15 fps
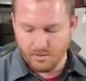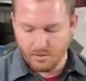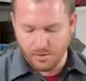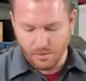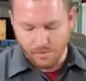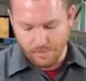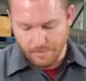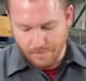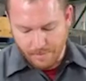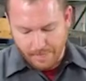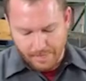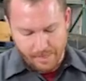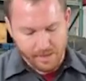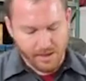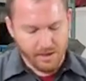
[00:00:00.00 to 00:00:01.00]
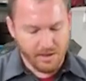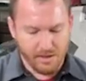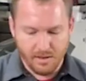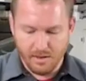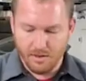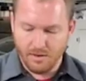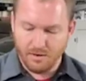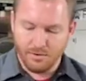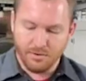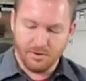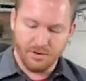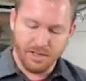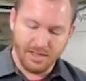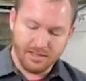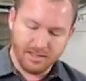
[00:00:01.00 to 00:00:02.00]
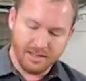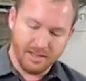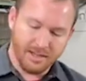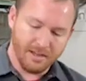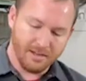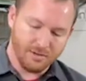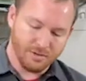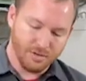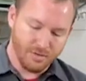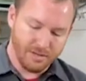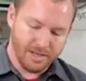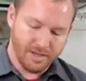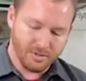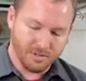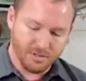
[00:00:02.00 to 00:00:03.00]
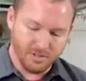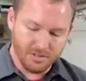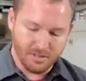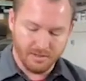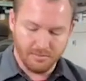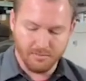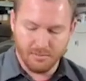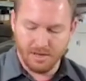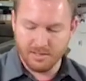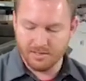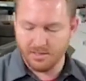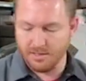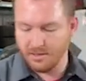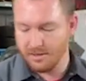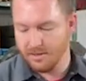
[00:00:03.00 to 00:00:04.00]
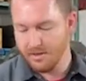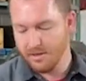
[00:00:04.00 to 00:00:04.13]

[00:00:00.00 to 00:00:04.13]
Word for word: So in 1999-2000, Mazda